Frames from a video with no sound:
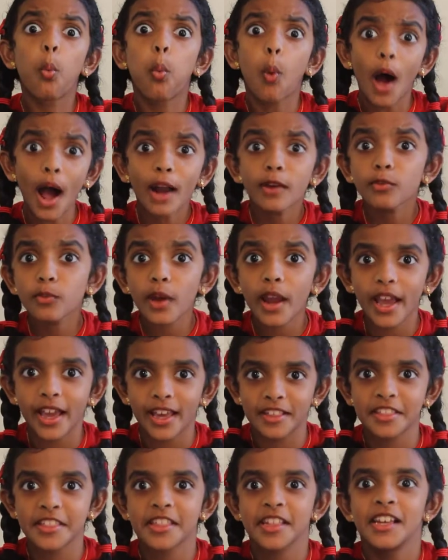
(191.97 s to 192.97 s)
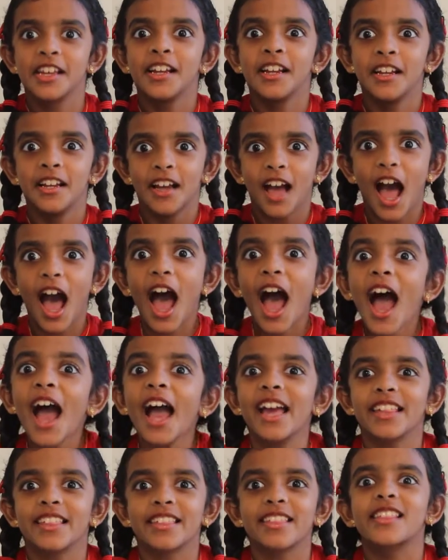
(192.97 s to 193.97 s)
one race,
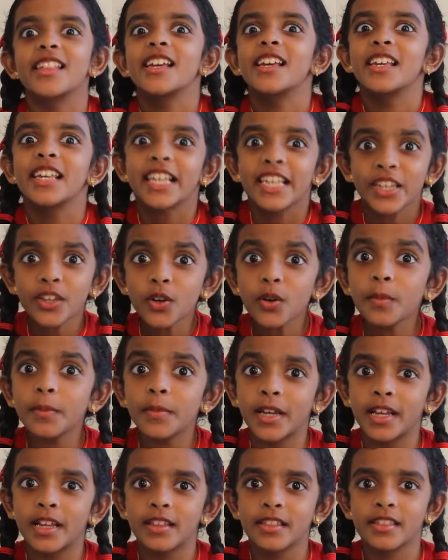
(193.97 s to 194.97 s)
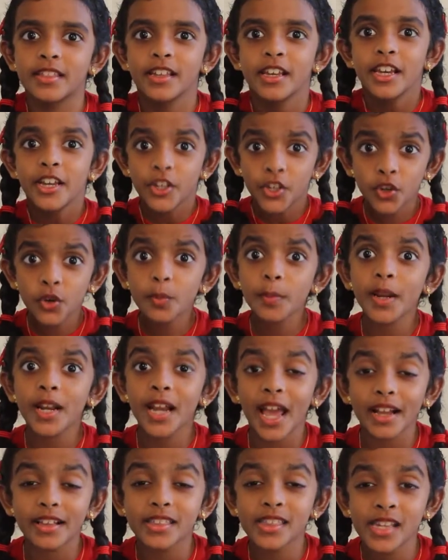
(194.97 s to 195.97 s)
us, humans. Human
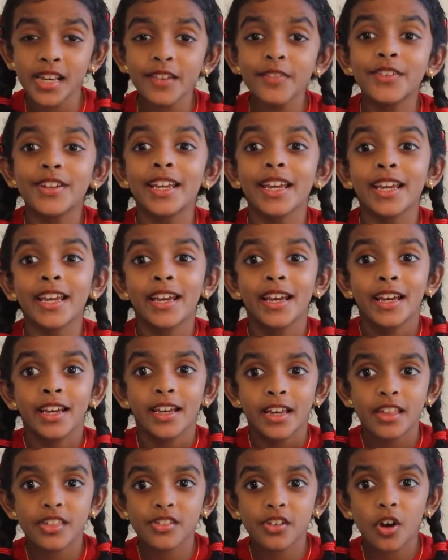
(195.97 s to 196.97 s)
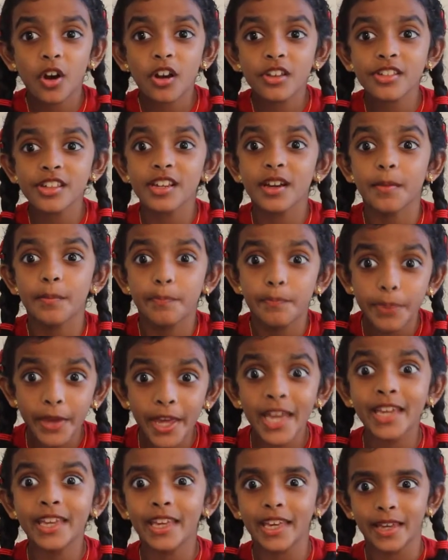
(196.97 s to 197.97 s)
activity is causing a
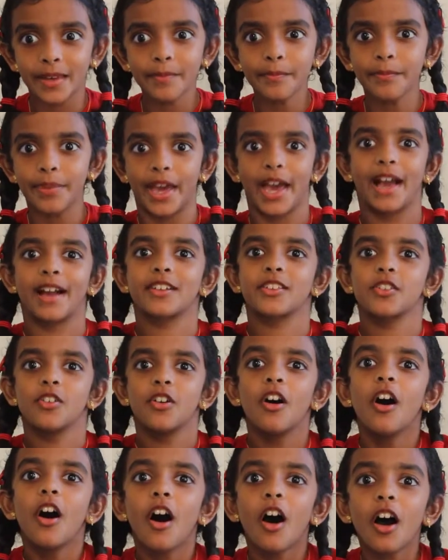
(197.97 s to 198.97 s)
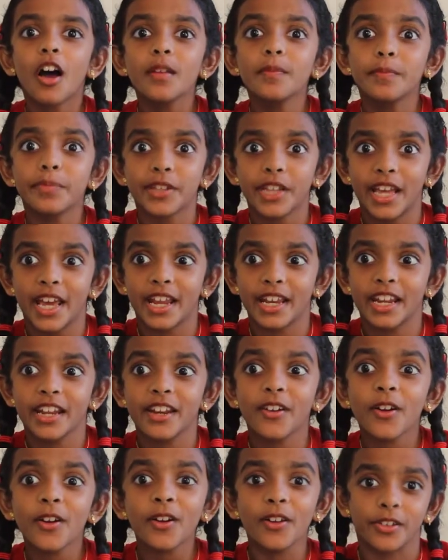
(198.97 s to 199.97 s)
big impact on
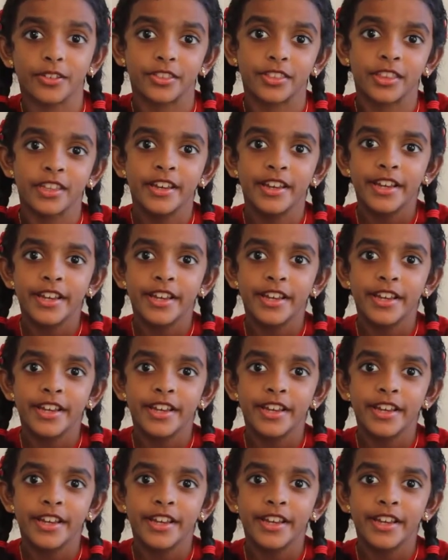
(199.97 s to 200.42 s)
planet Earth.